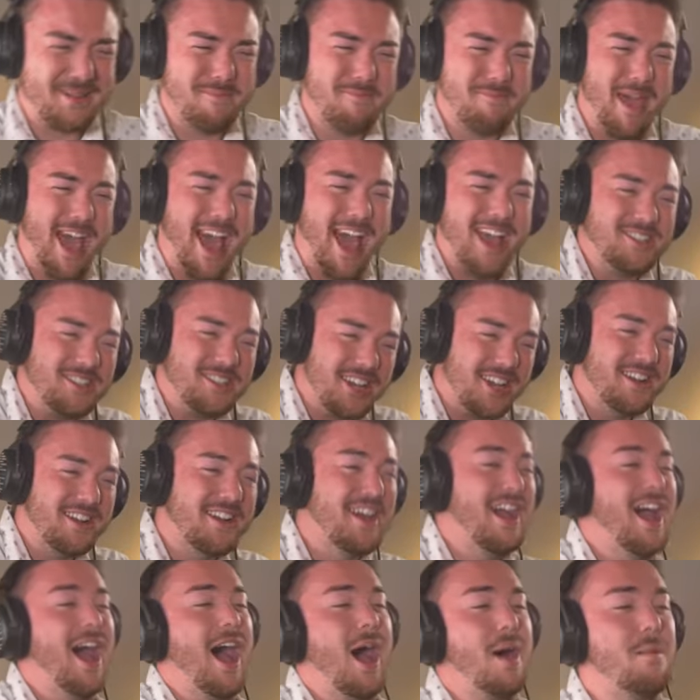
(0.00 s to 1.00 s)
imagine.
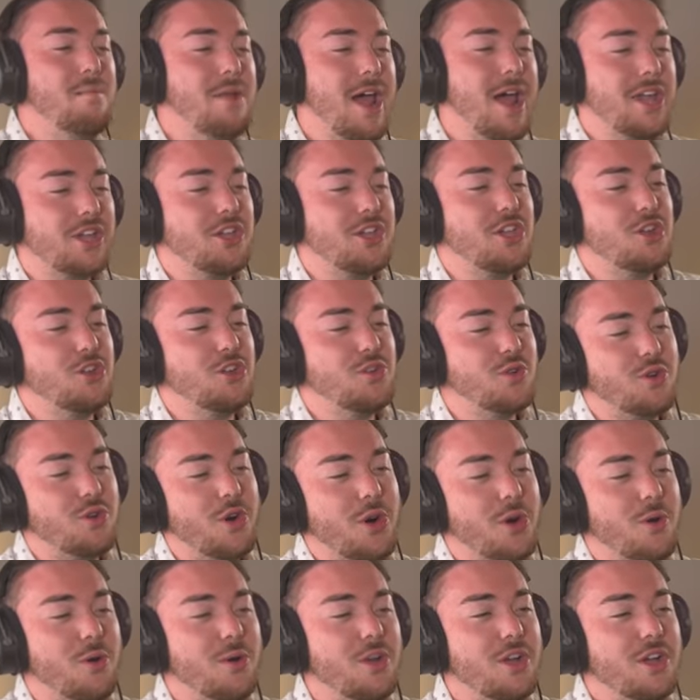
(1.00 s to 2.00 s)
I'm like, here you
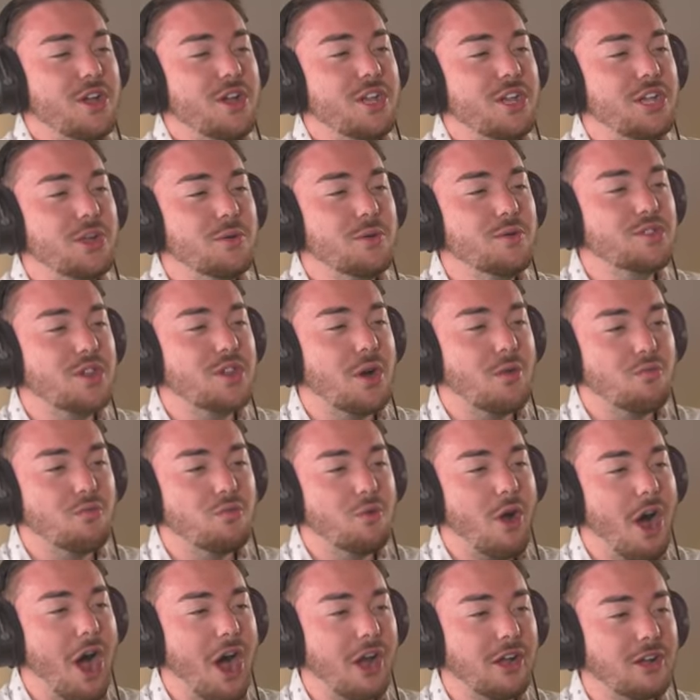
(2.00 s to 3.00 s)
go. Here's a
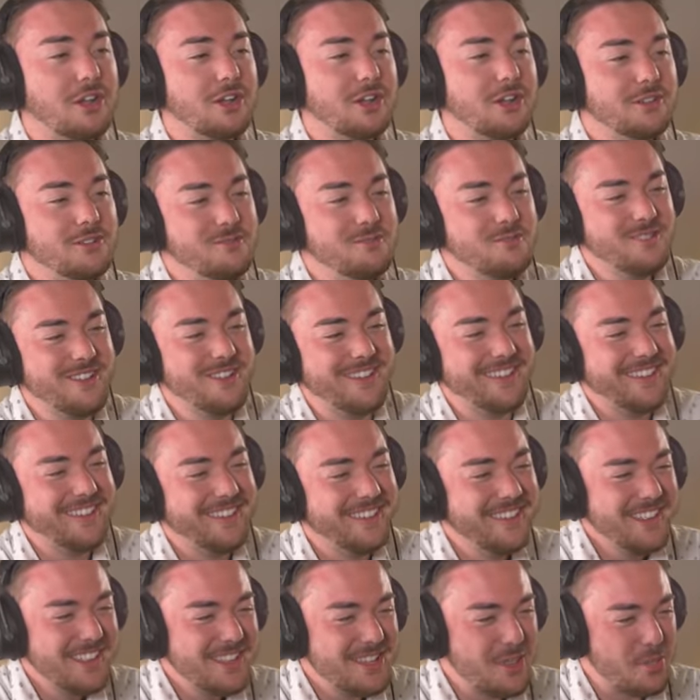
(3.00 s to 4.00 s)
rock.
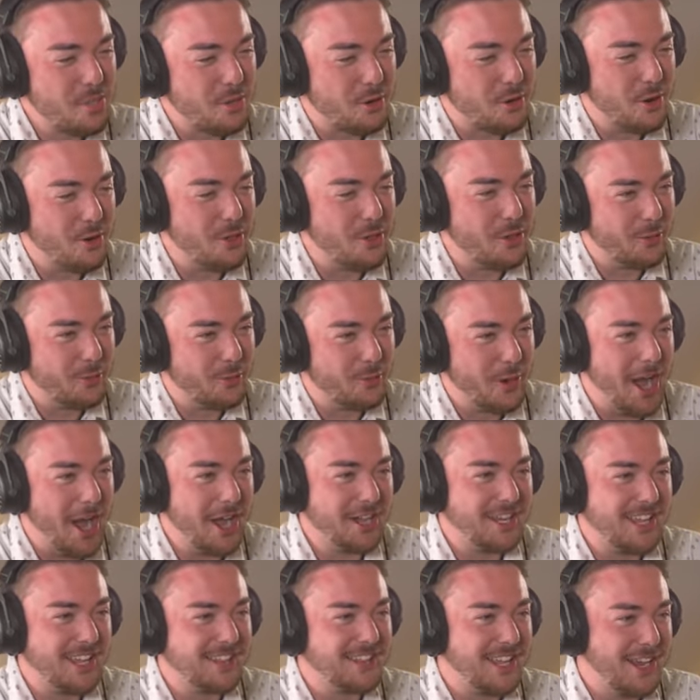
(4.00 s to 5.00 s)
Throw the
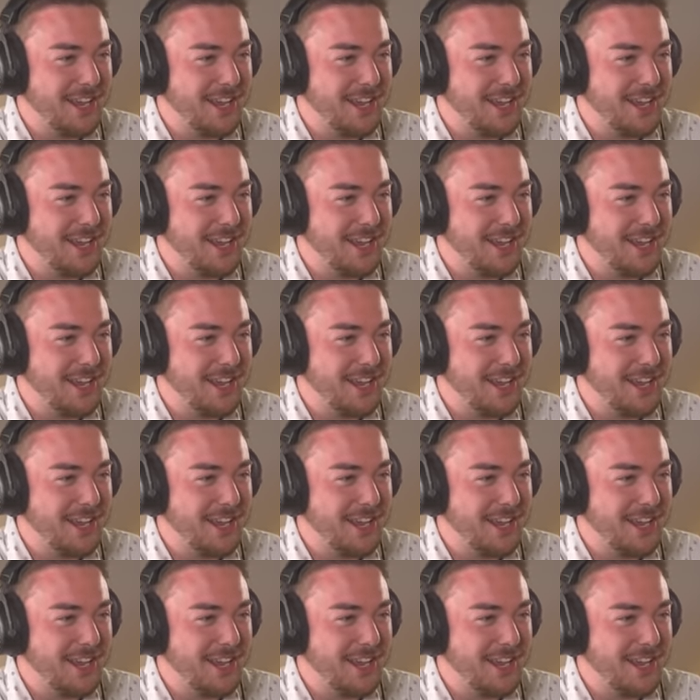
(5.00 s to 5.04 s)
rock at